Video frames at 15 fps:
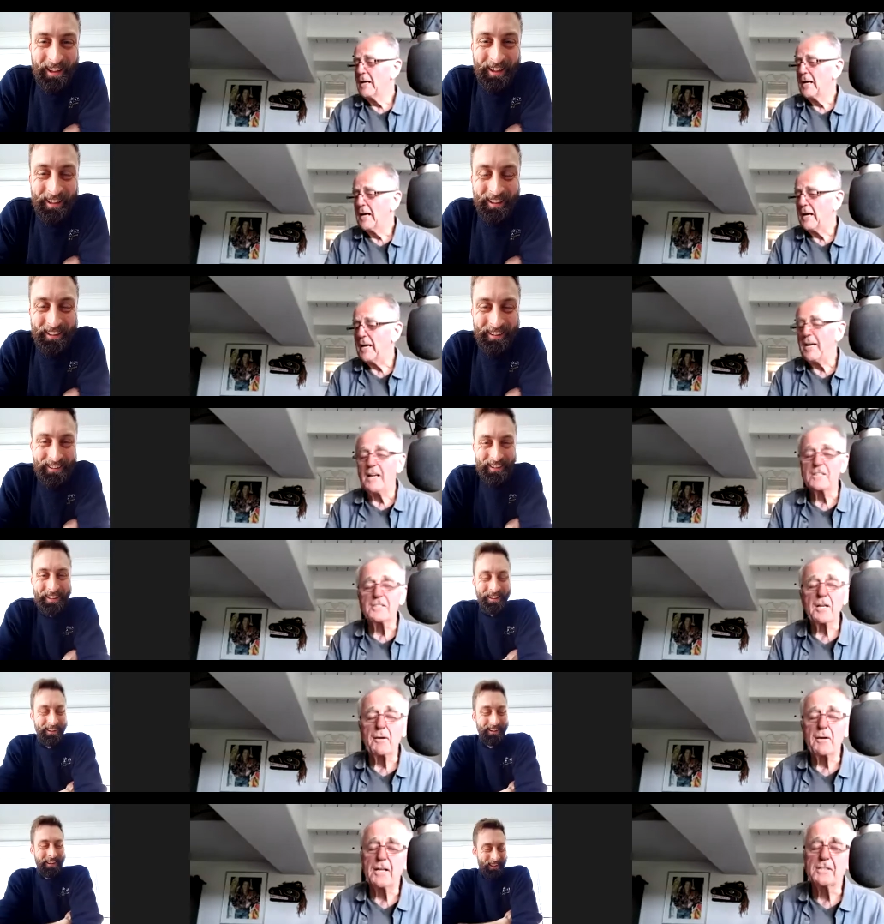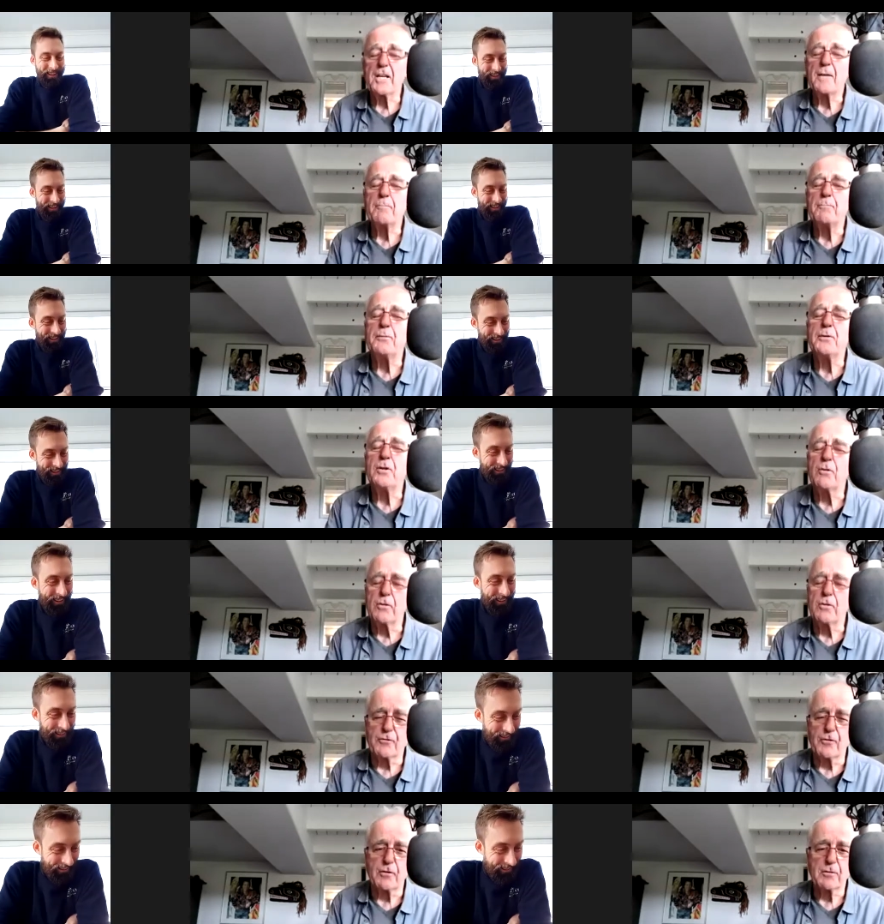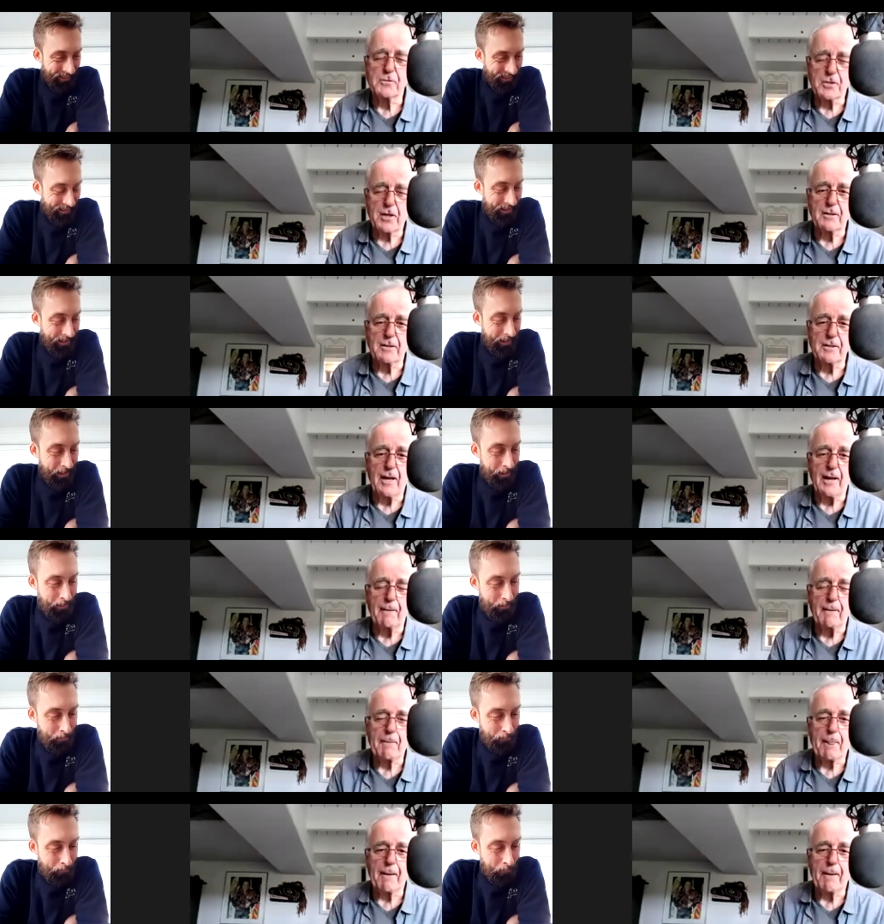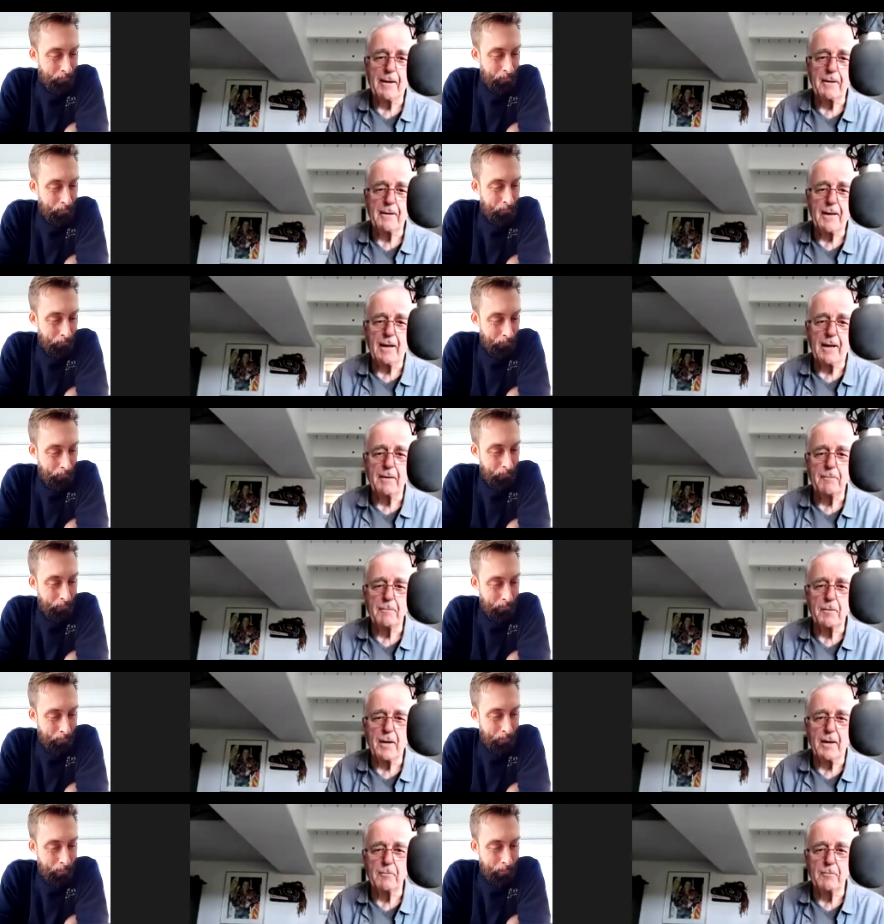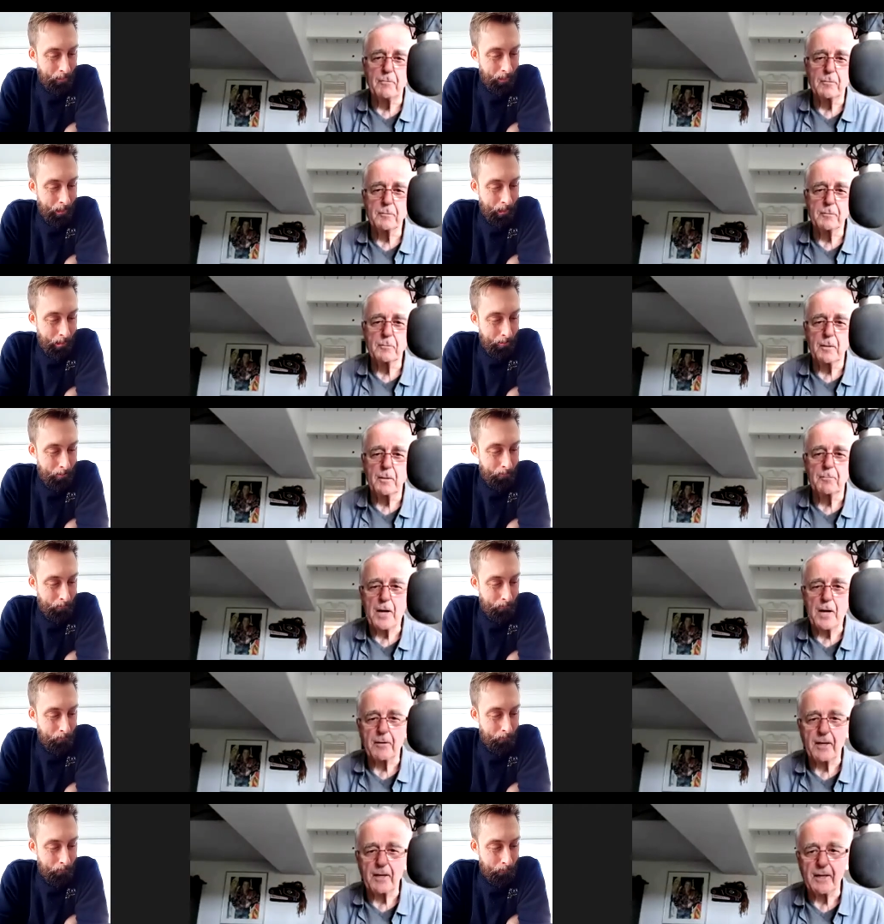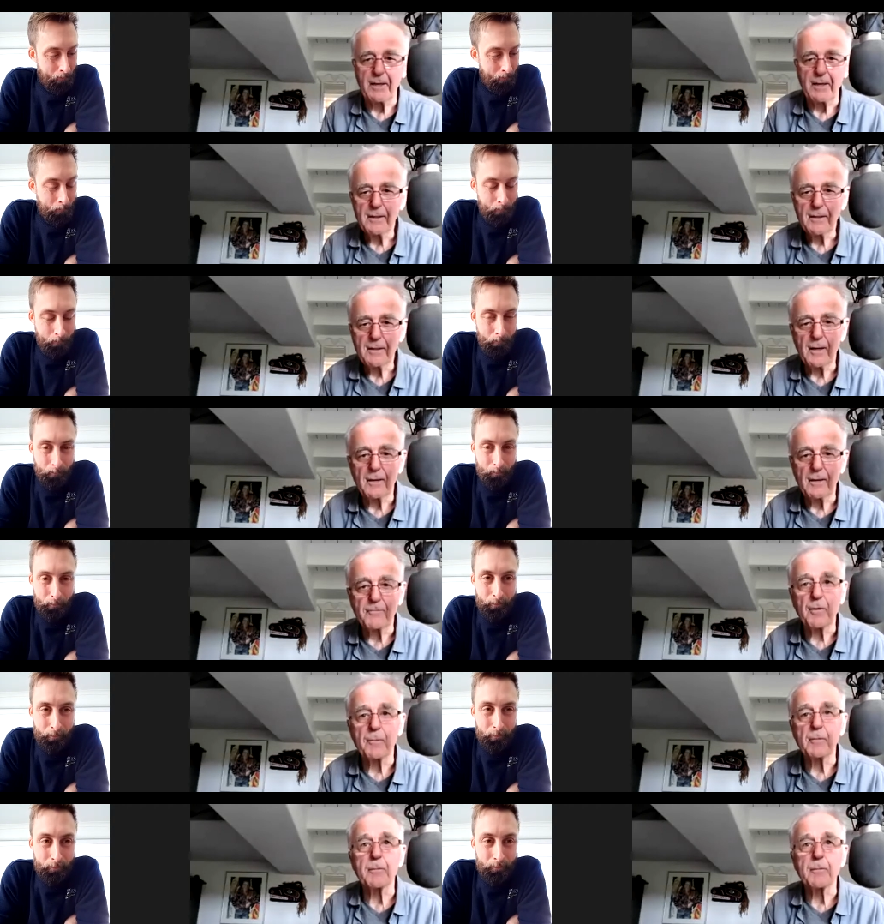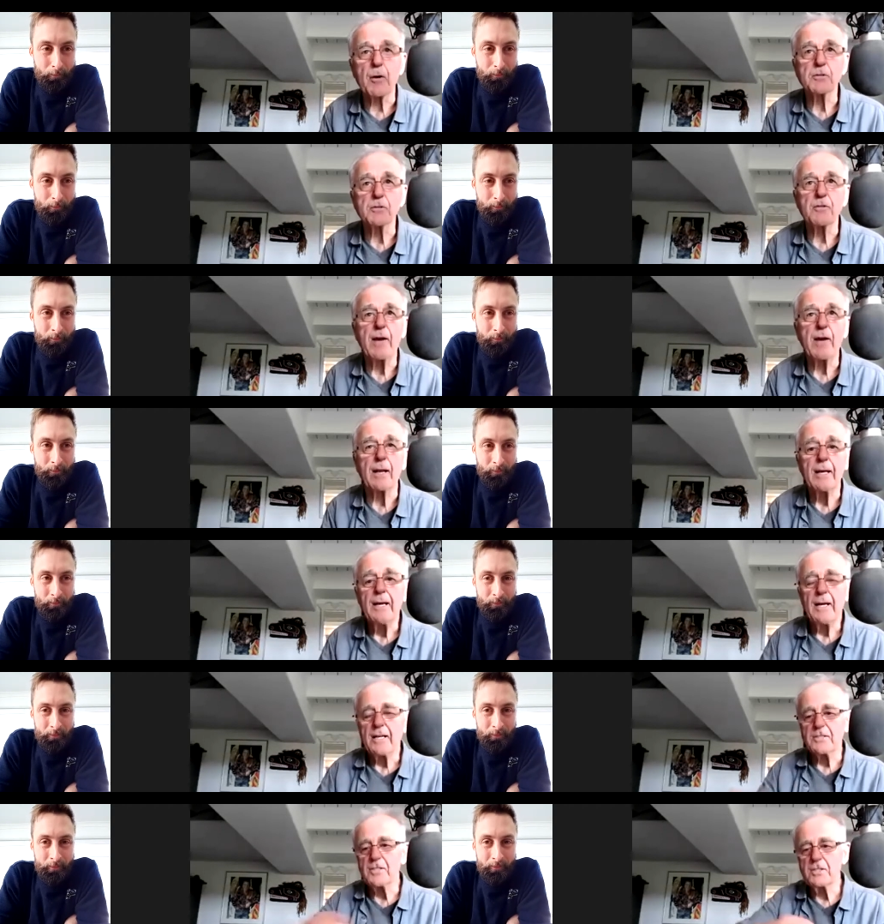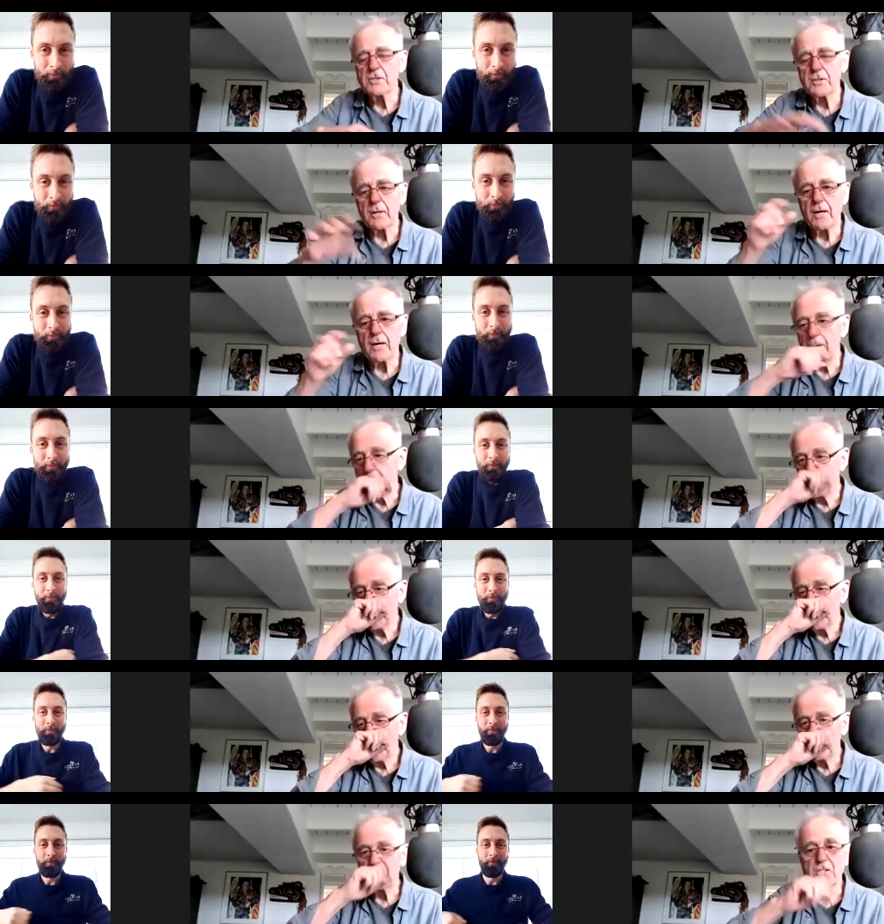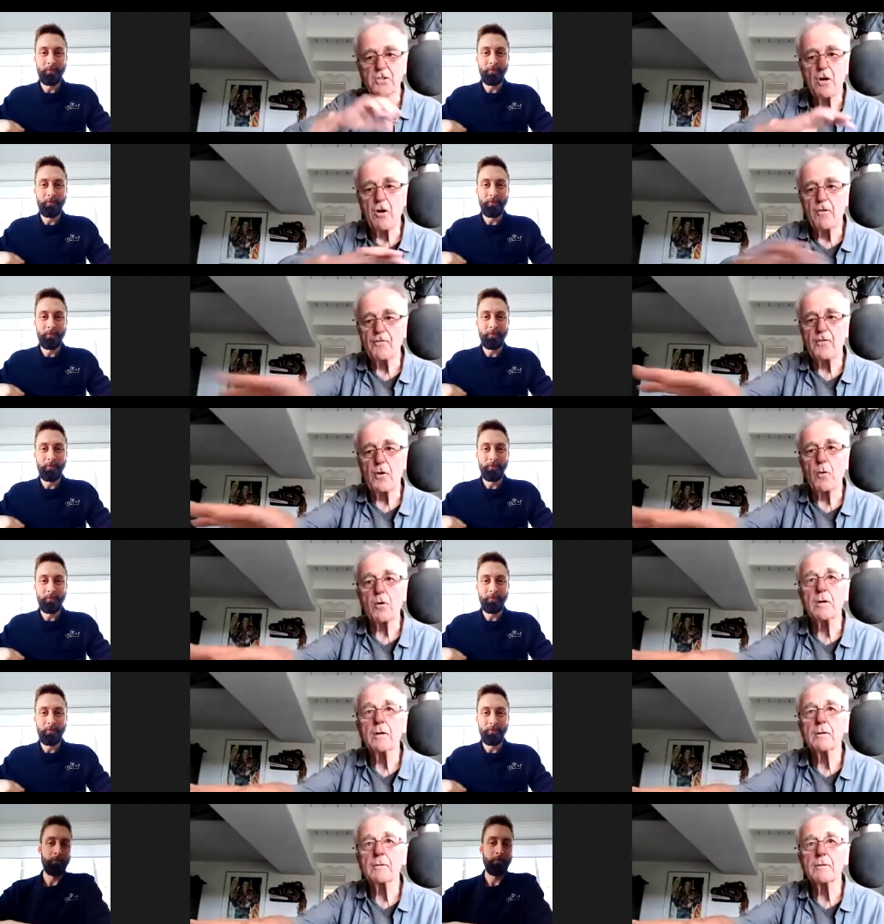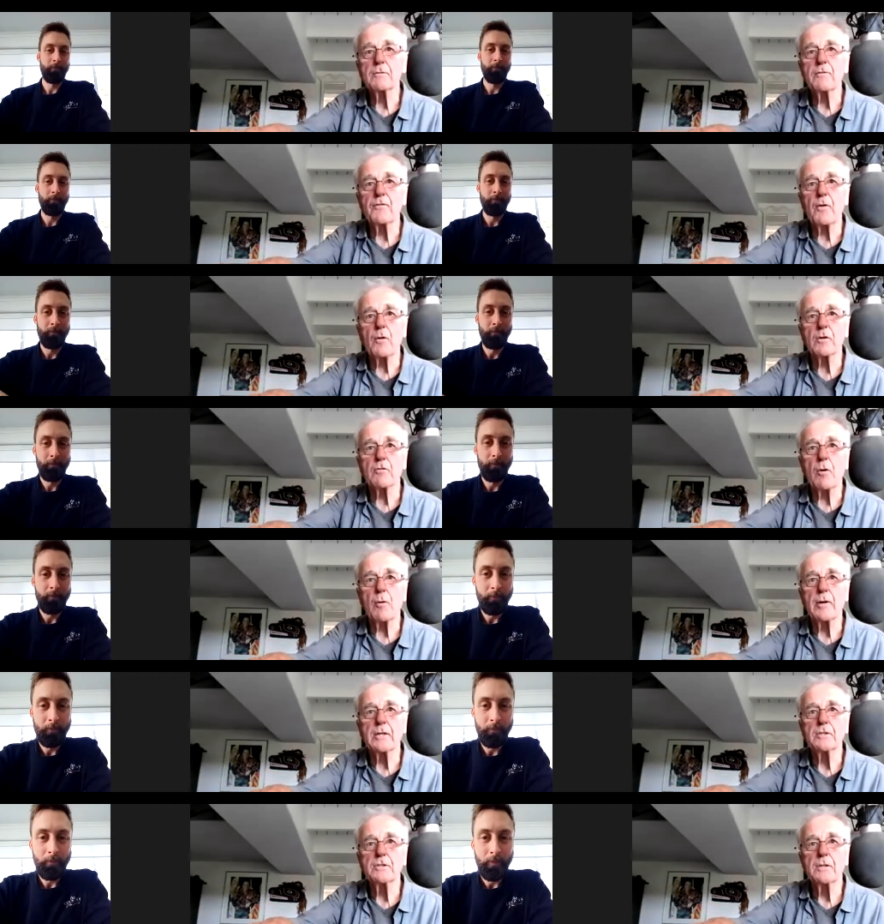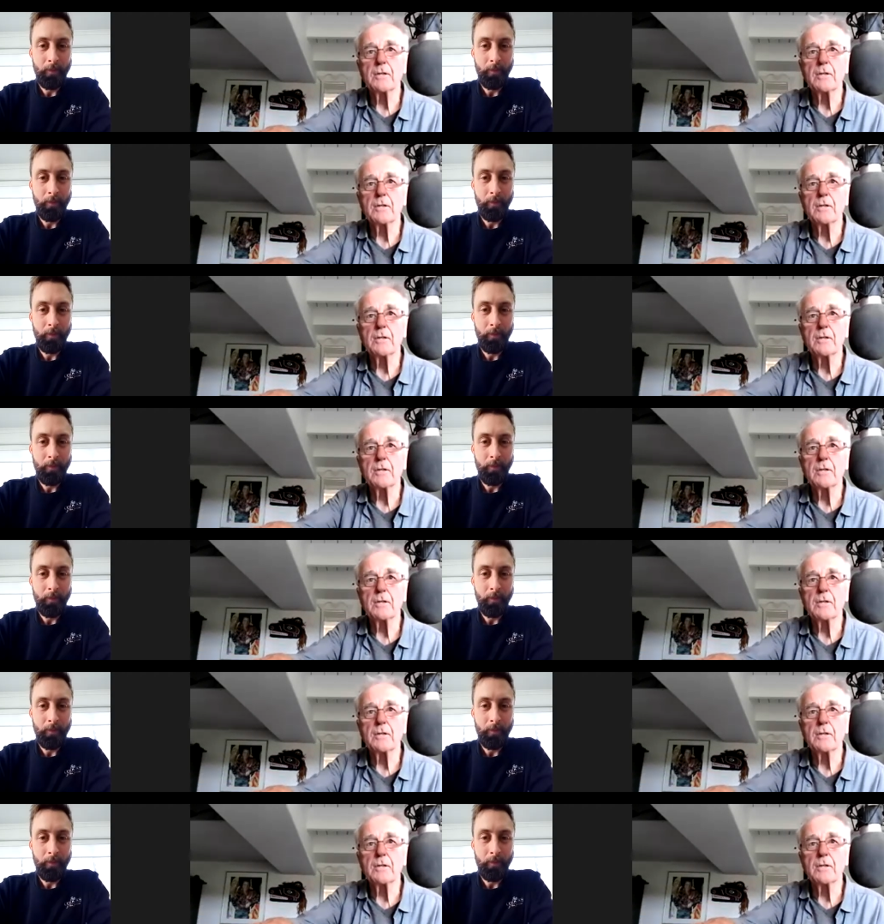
Speaker 1: it's a beautiful Chardonnay, and and and proudly uh, from the Barossa Valley. Is this um, is this all floor floor growings?